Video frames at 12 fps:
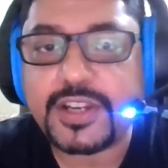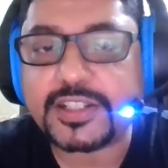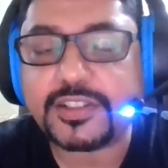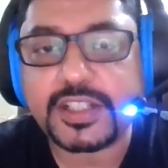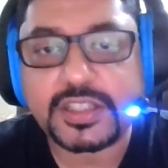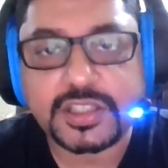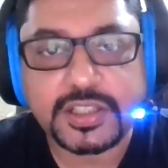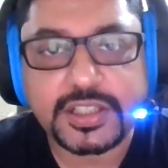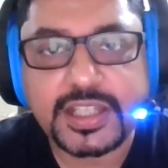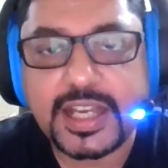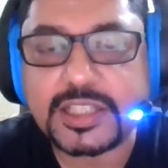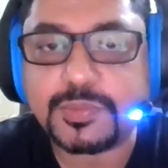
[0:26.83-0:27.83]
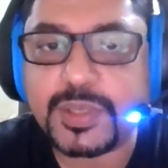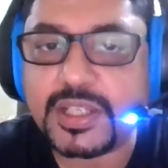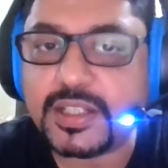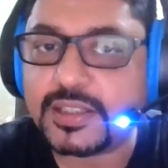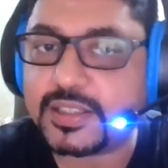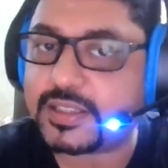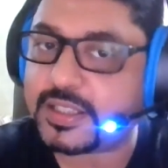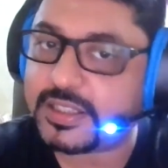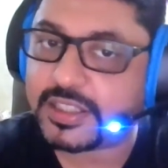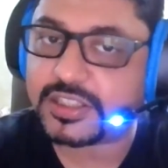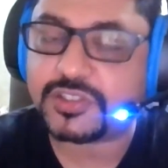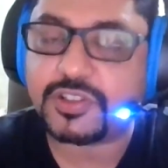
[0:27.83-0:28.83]
Vectary 3D has been in the
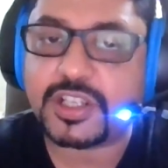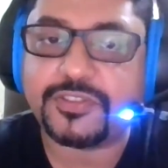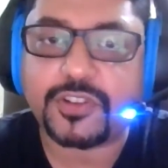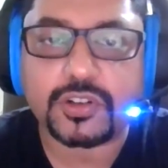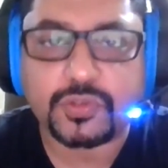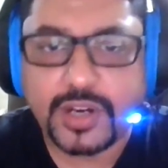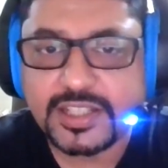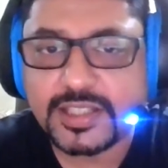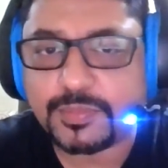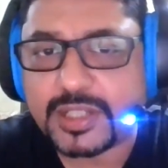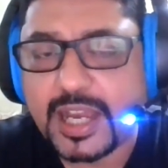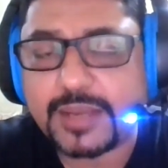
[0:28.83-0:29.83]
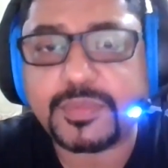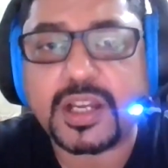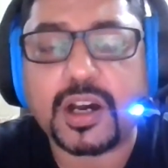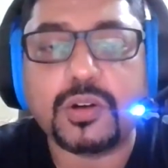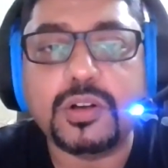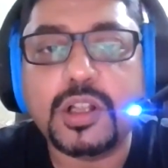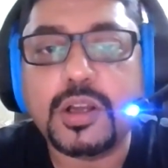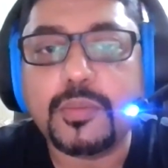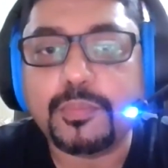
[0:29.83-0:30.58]
industry for quite some time now,